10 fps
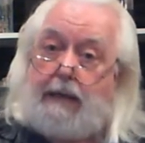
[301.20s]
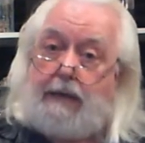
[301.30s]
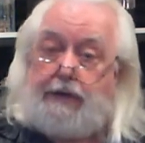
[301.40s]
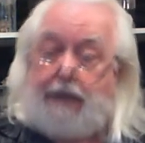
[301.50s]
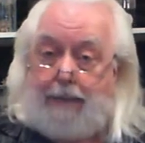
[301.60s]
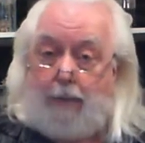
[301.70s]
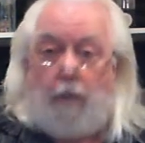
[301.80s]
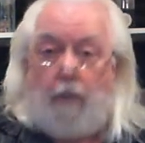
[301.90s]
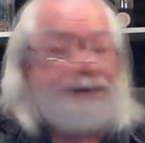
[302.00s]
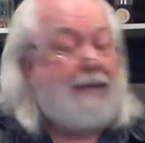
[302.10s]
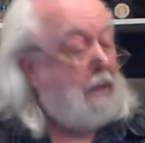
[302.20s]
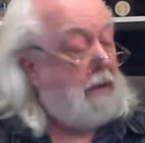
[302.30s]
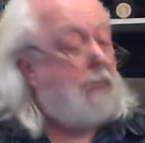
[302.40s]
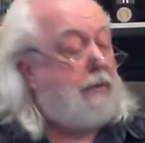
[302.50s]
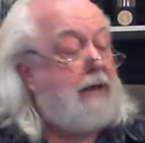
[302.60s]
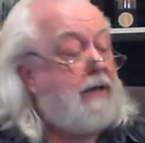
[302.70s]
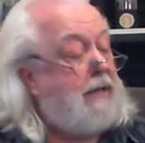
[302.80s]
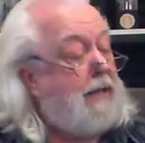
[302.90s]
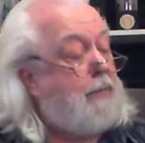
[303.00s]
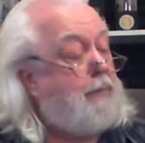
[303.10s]
The second shape, or the
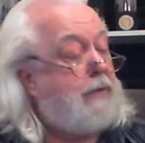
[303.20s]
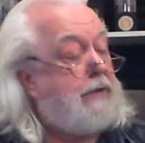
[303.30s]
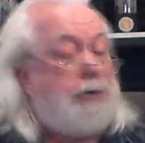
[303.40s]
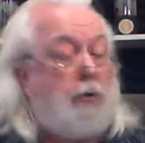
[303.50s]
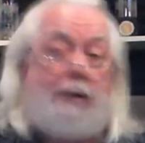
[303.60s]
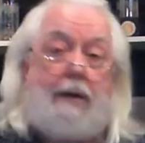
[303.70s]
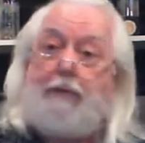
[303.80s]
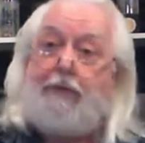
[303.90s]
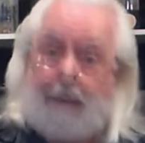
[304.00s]
second location that we put this